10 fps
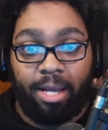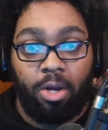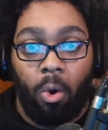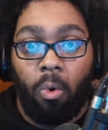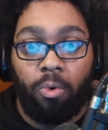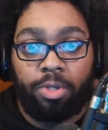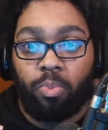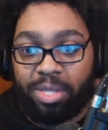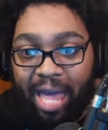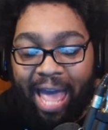goals
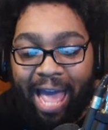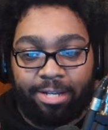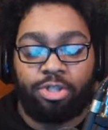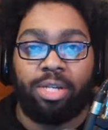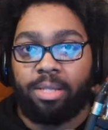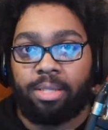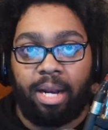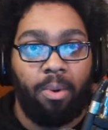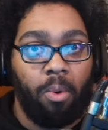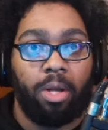with actions
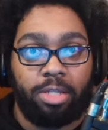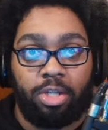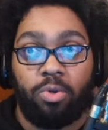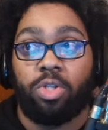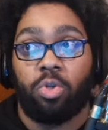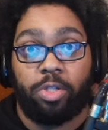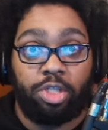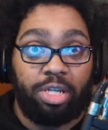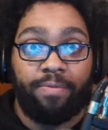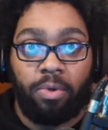that I want to do to
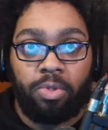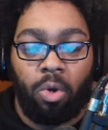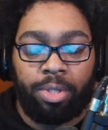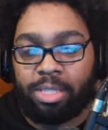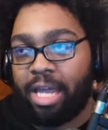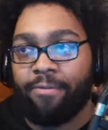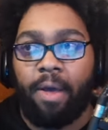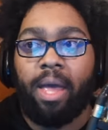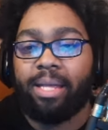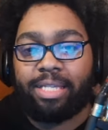achieve those goals. Instead
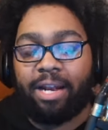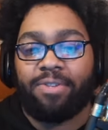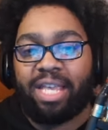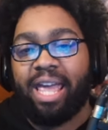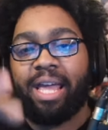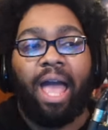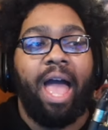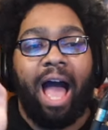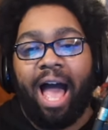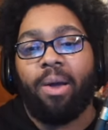of saying
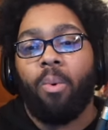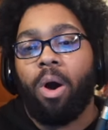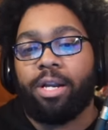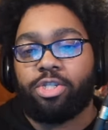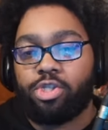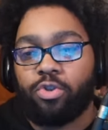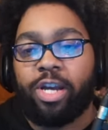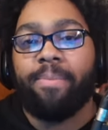I want to stream